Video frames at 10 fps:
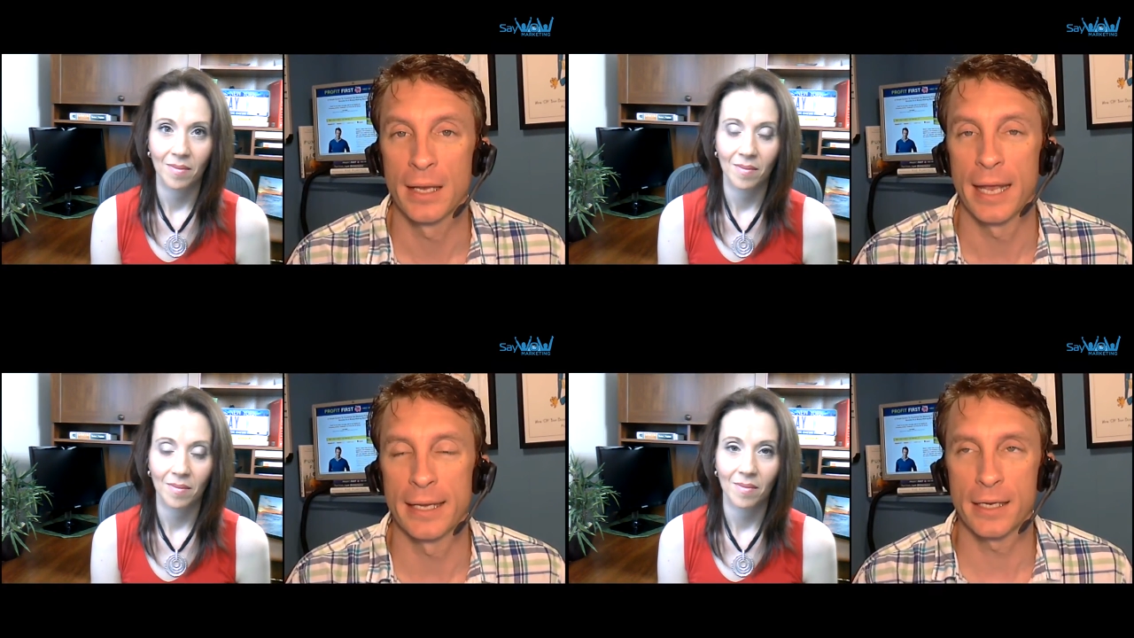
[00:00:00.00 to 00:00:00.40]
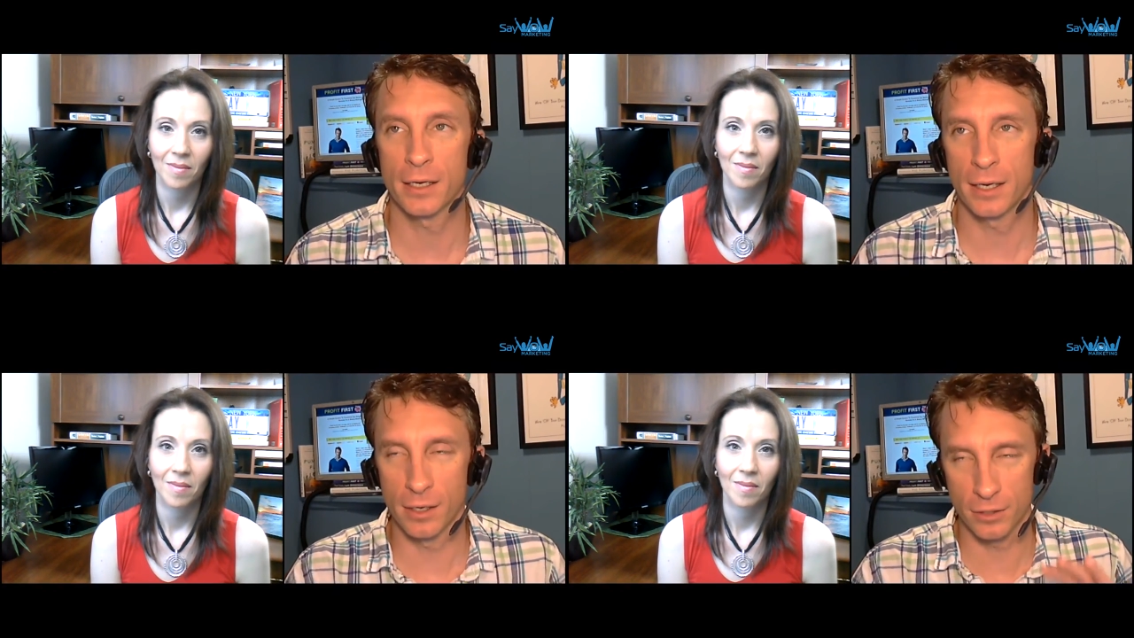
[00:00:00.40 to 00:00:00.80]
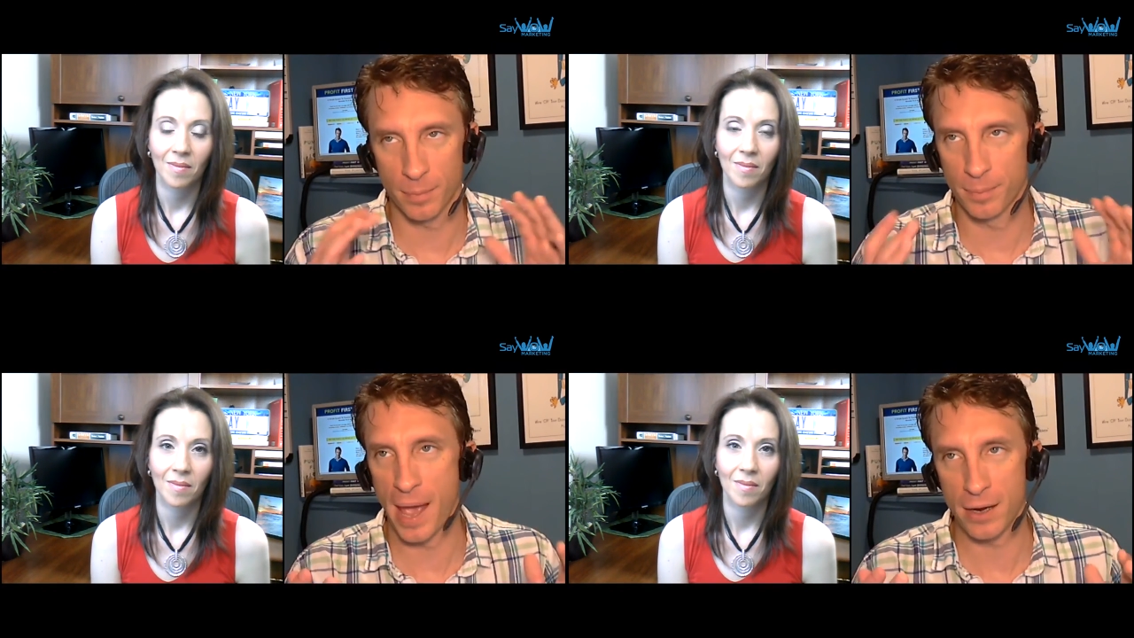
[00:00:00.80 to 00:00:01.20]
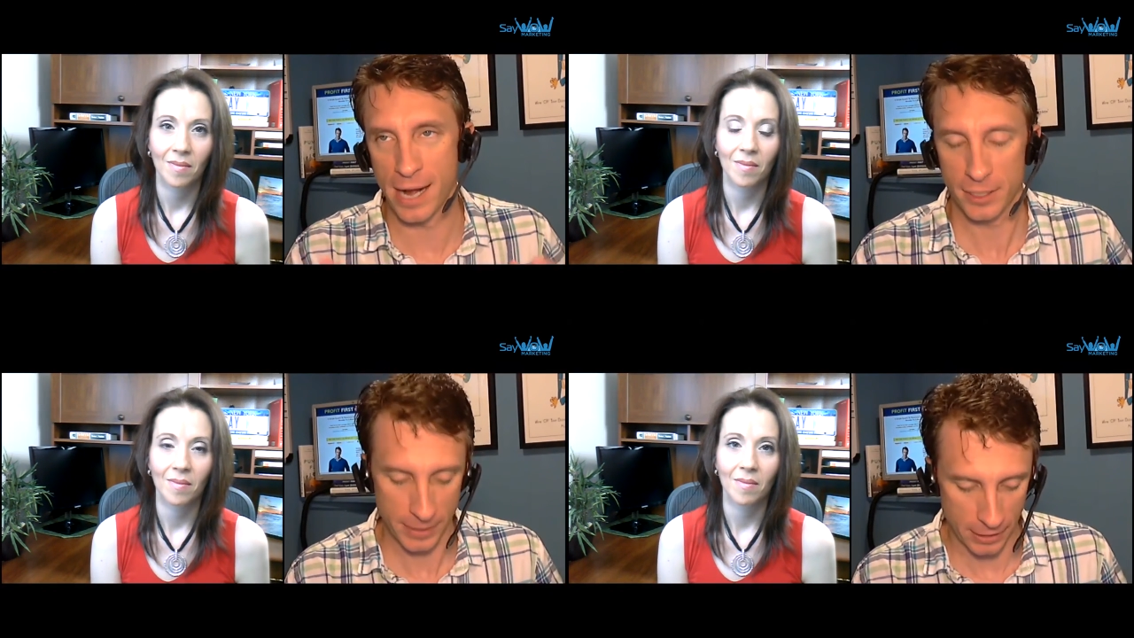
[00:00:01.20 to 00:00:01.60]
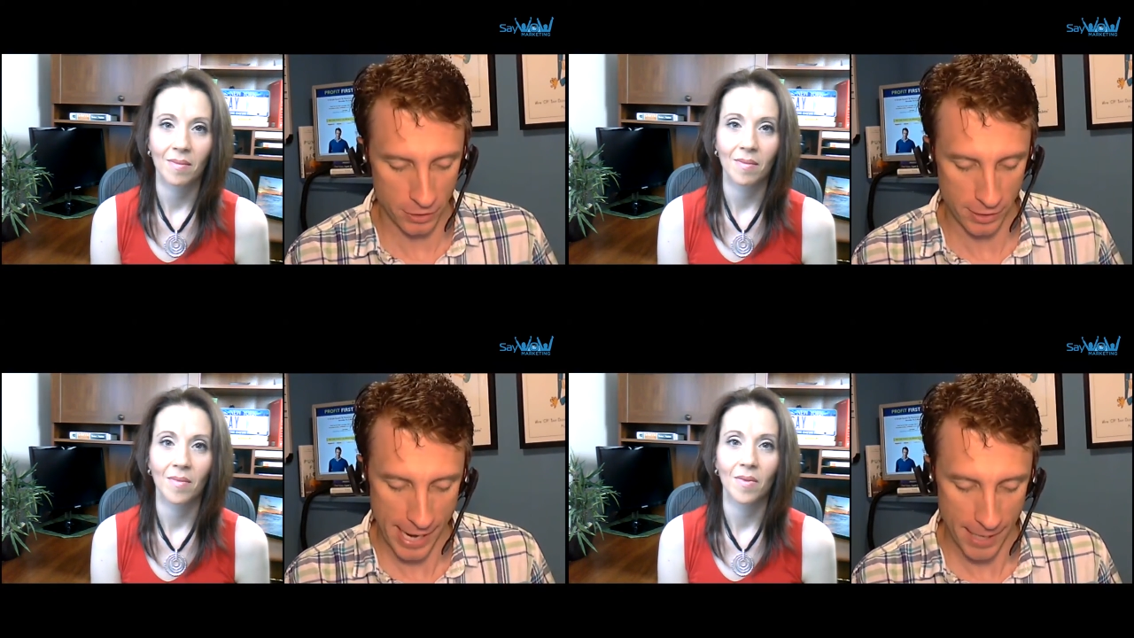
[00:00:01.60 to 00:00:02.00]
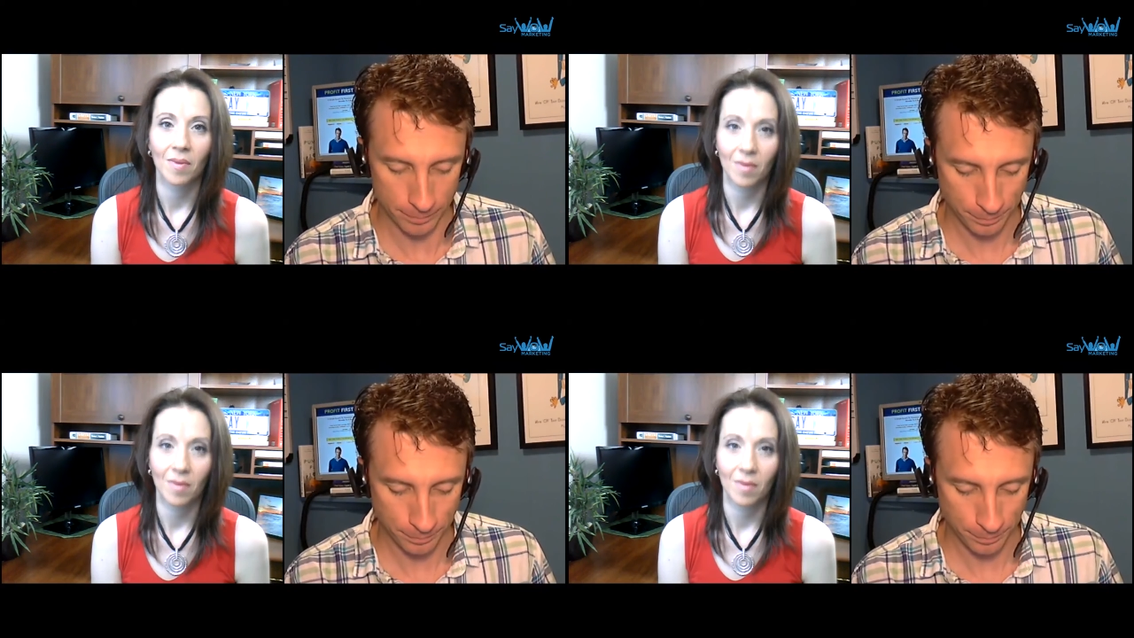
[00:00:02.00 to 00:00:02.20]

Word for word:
Speaker 1: And here, here's a better explanation okay. of that.